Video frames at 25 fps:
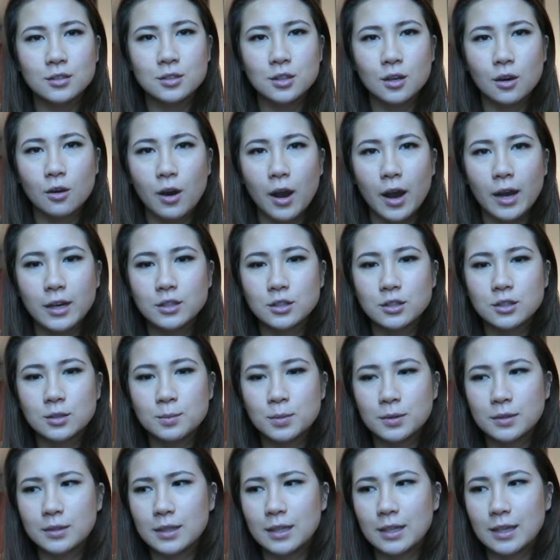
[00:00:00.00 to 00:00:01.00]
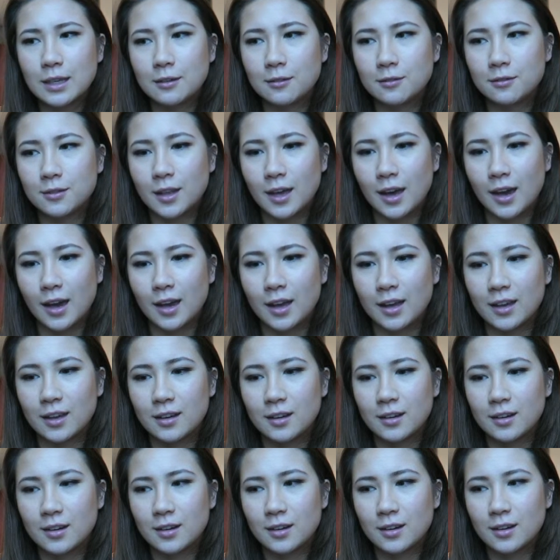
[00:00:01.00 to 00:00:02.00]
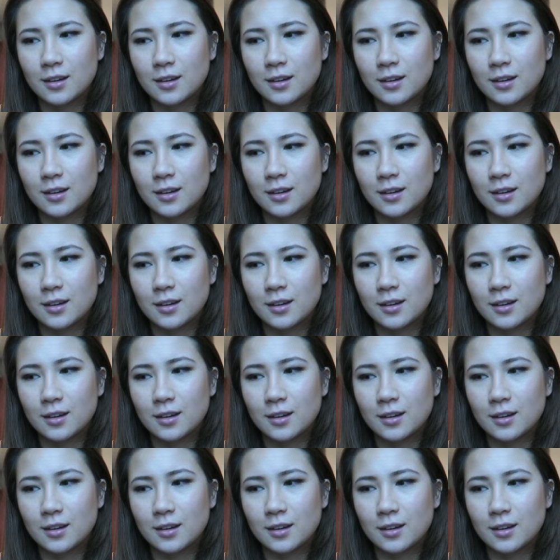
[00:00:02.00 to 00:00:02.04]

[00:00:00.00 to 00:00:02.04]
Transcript: So I just believe that